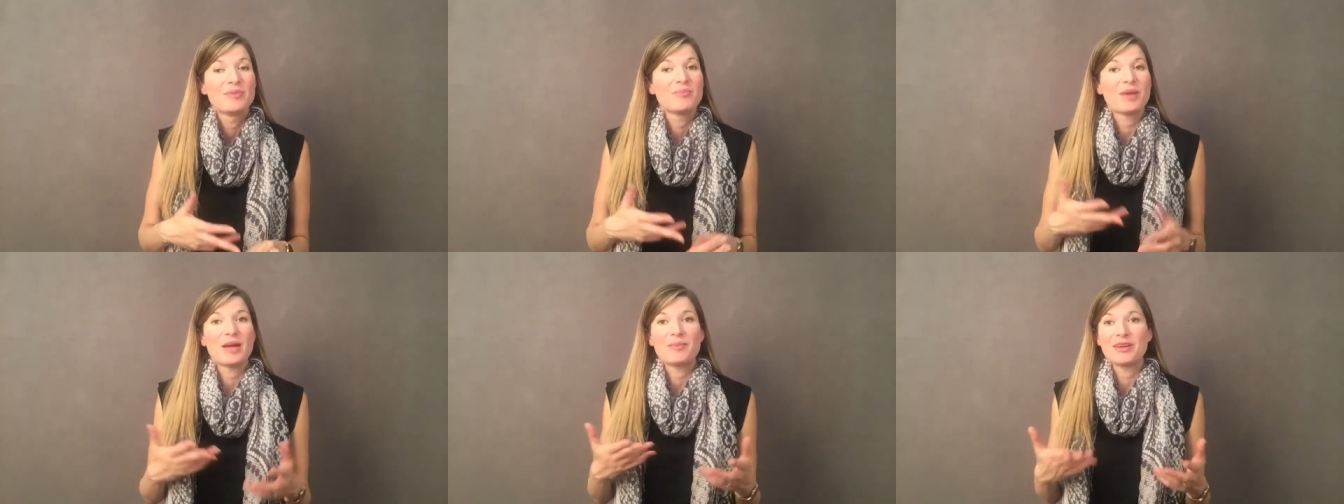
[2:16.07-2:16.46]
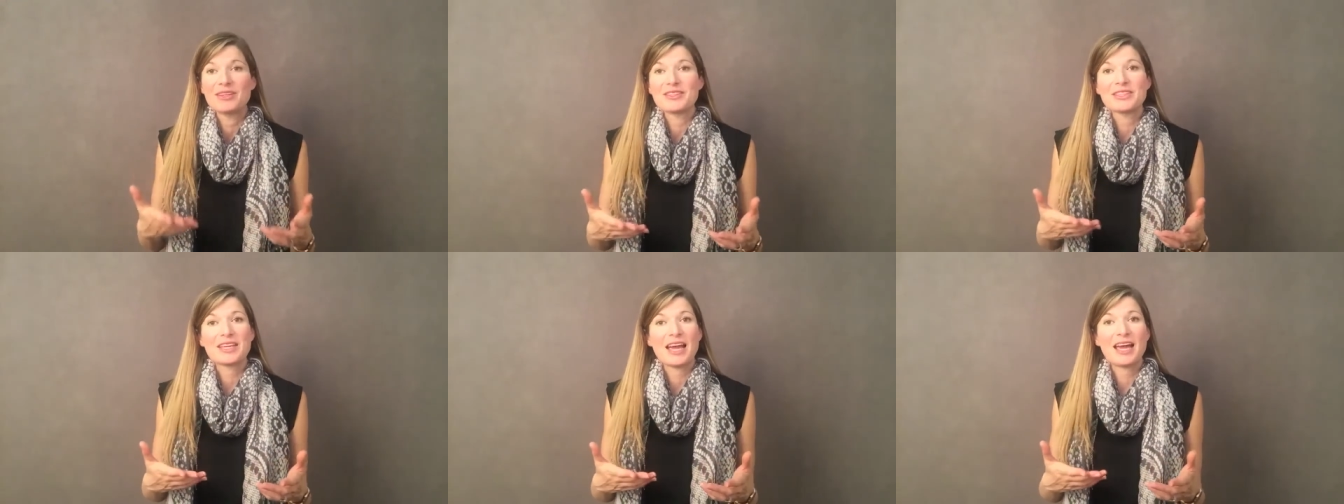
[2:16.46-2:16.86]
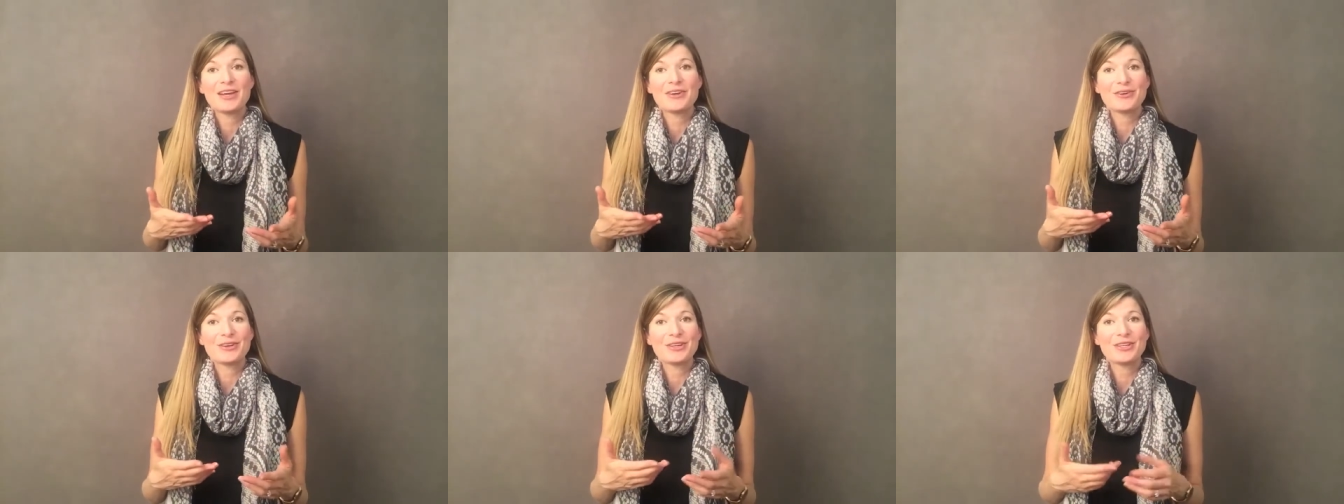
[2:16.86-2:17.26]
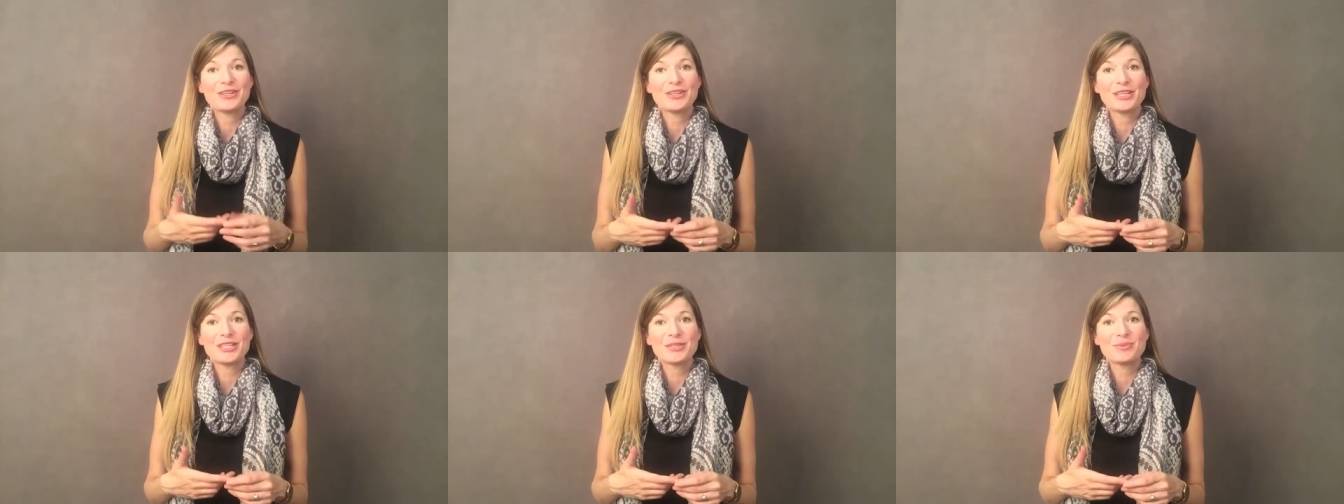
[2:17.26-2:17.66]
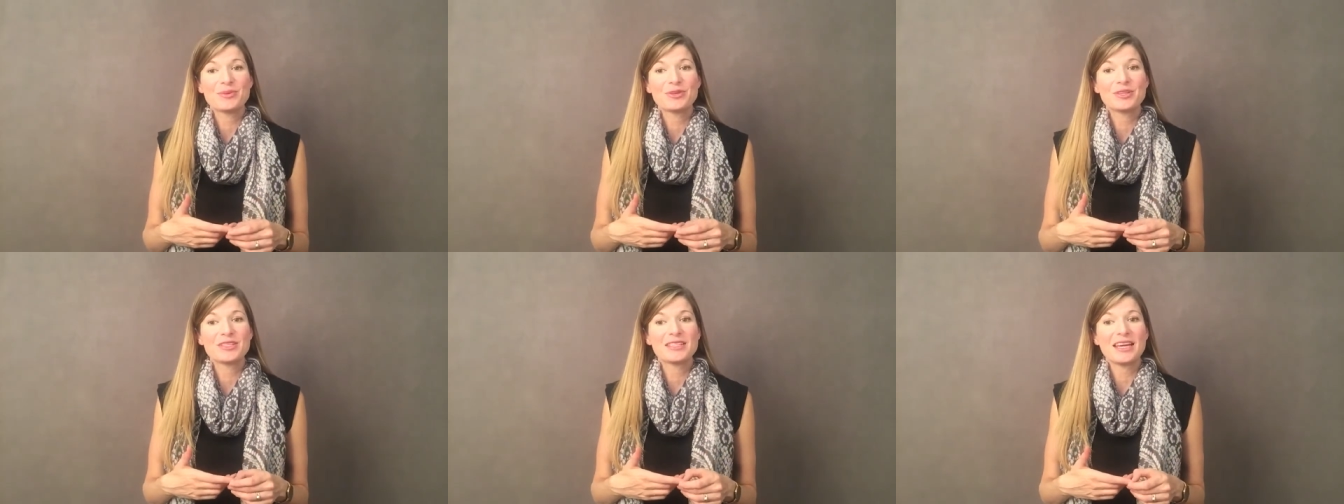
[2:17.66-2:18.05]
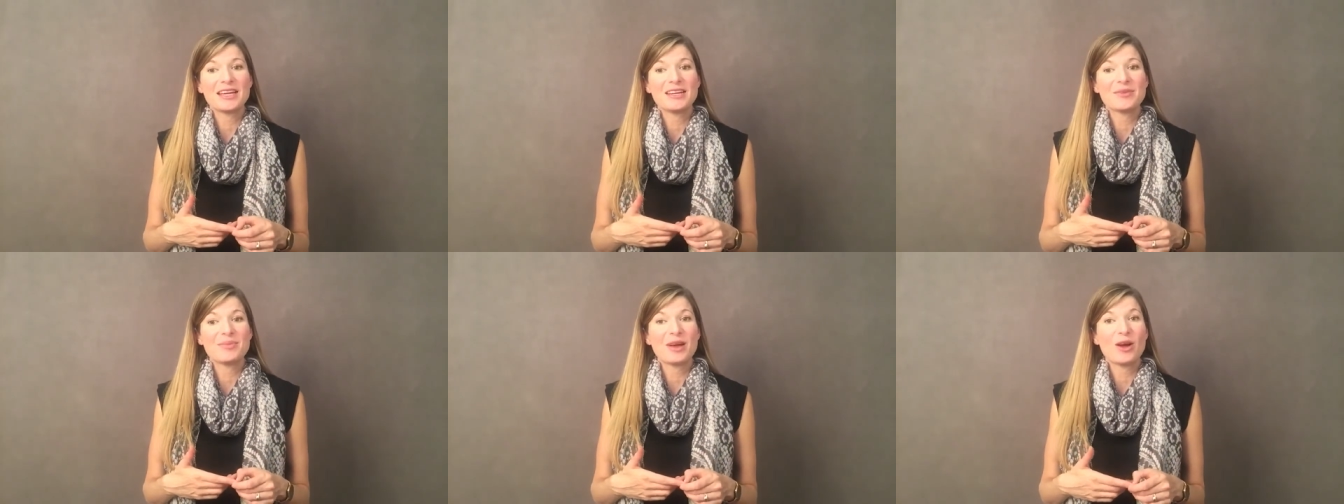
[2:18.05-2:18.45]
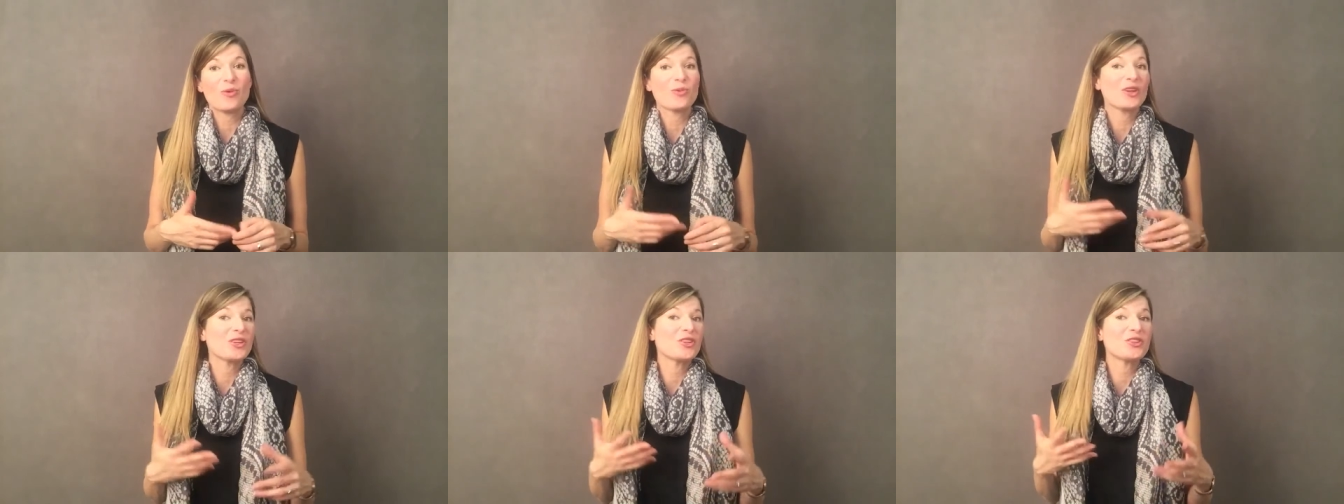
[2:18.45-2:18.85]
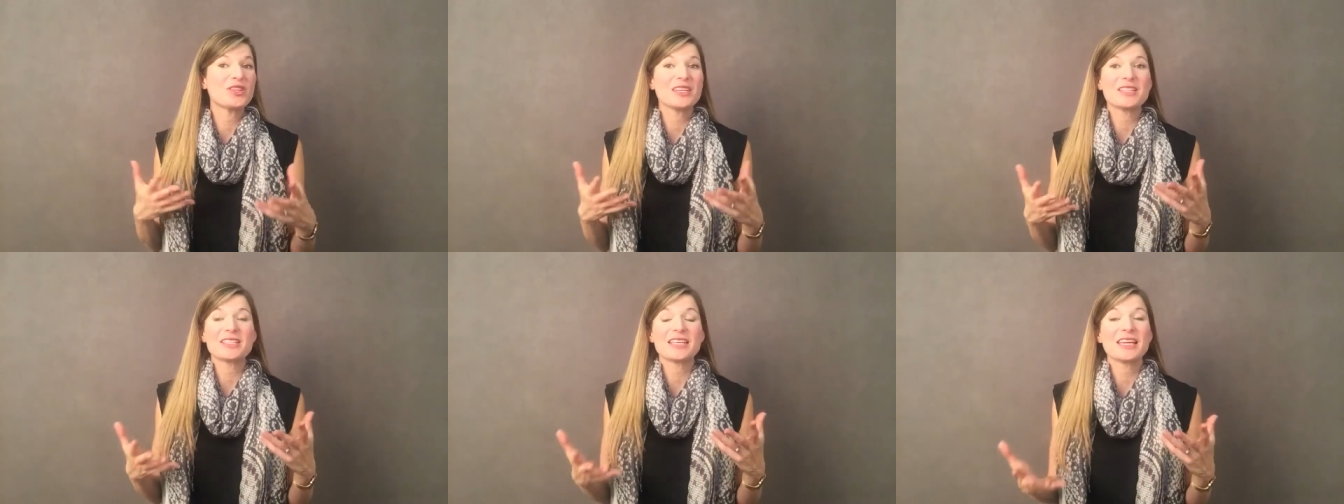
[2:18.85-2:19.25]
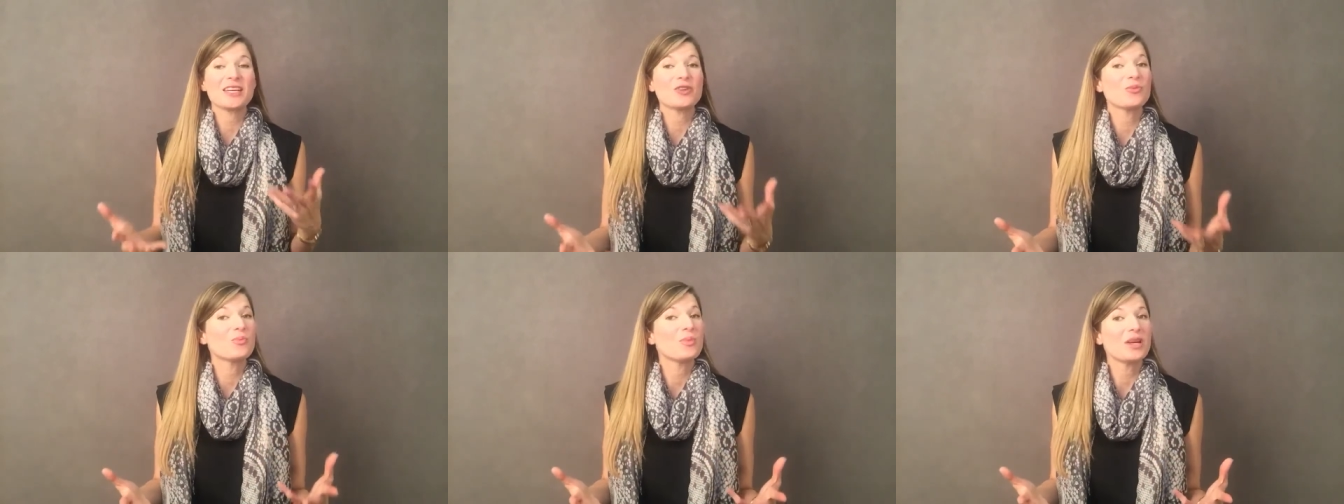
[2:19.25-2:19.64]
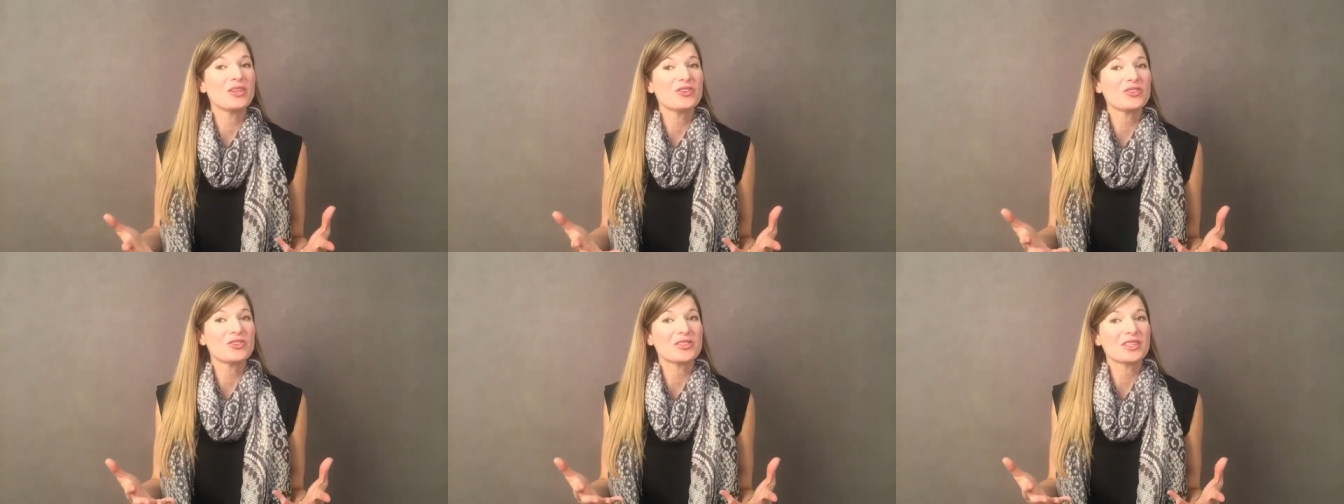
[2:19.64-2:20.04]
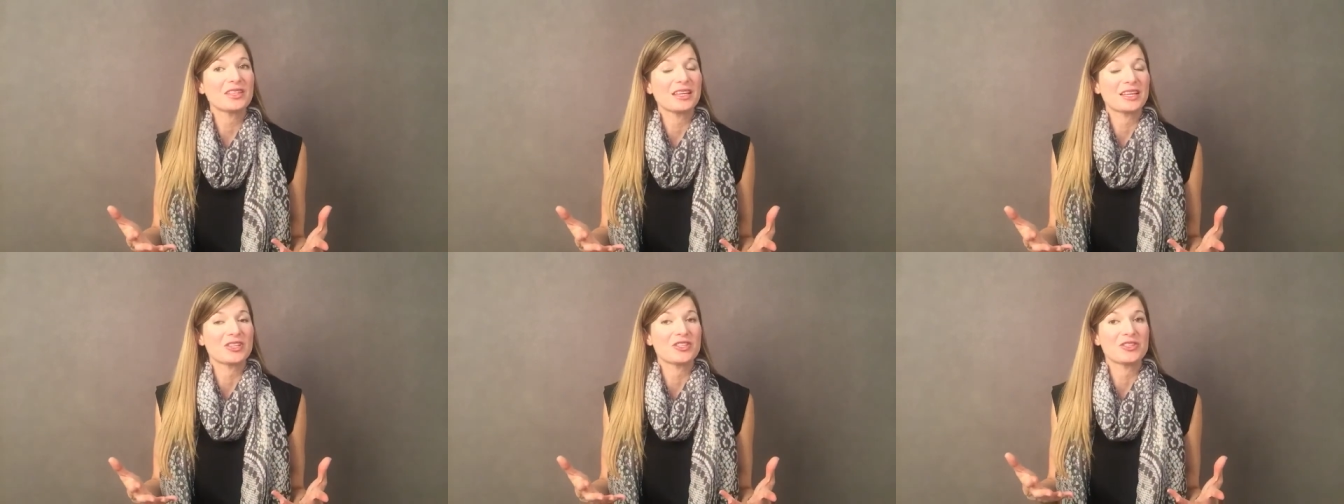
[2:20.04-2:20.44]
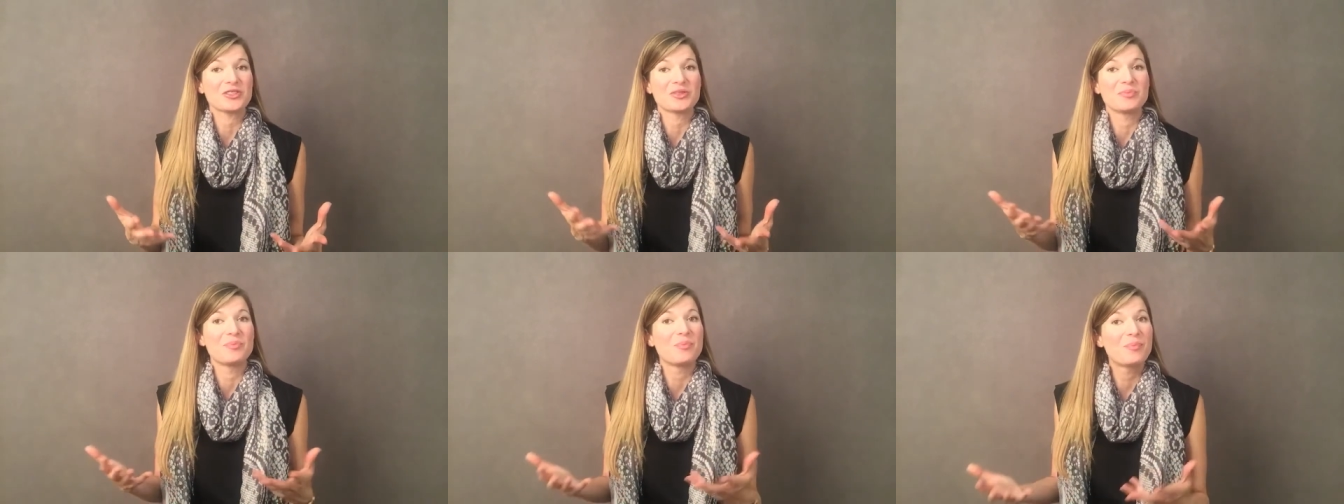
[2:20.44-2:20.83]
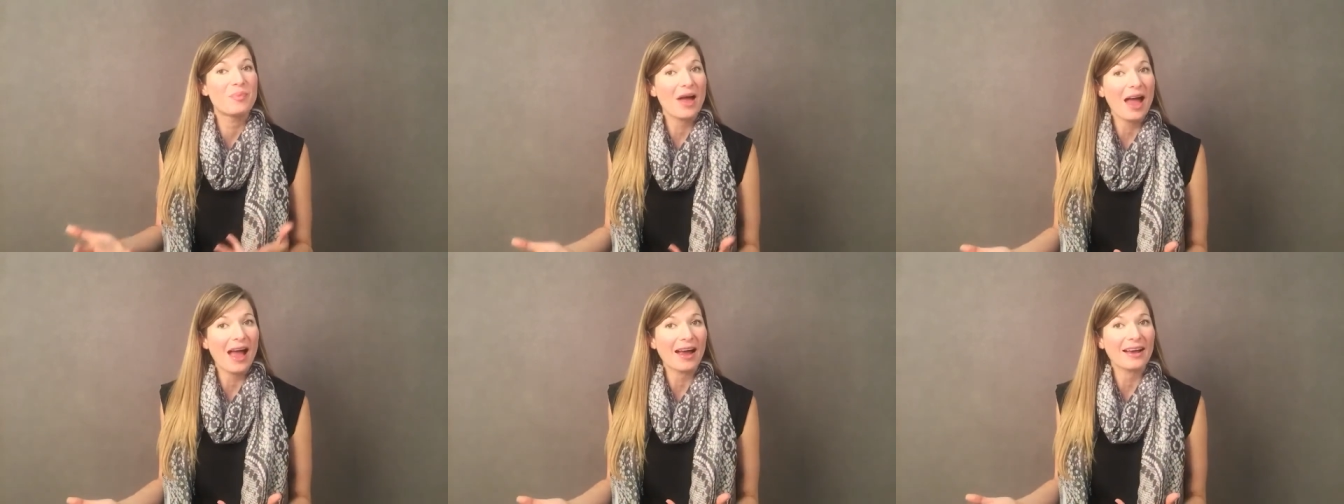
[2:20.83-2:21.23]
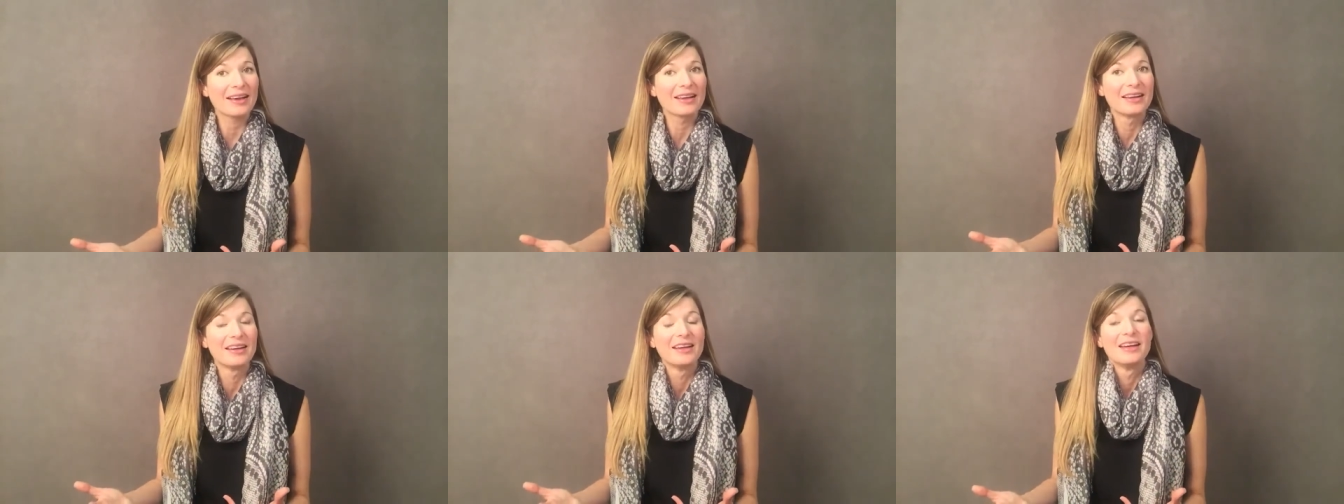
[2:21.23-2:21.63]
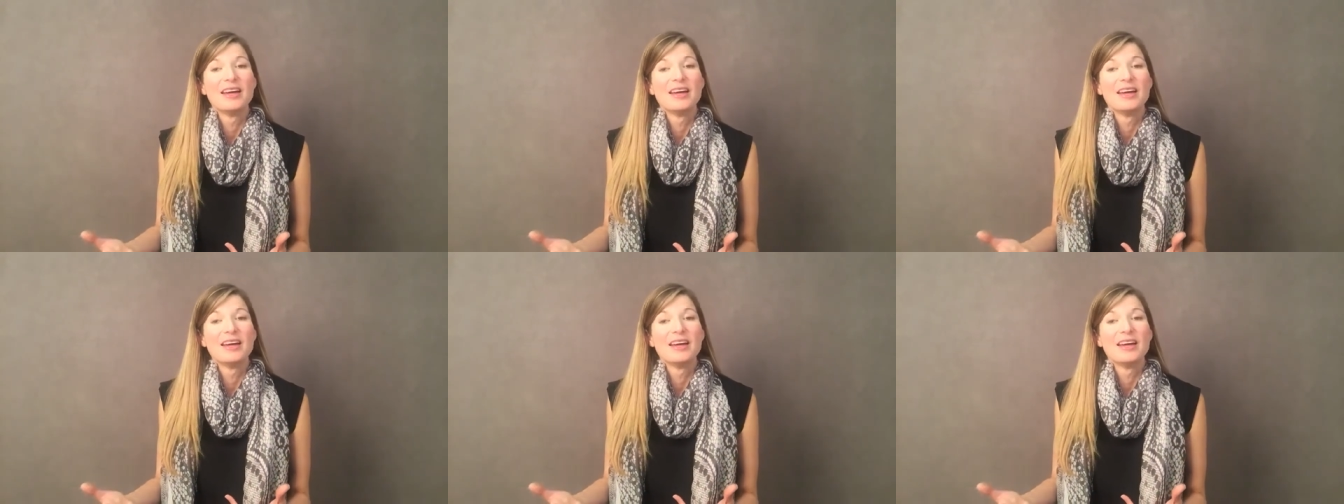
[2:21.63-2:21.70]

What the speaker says: Maybe under catering, you need to put a date about when you need to get your menu selections back.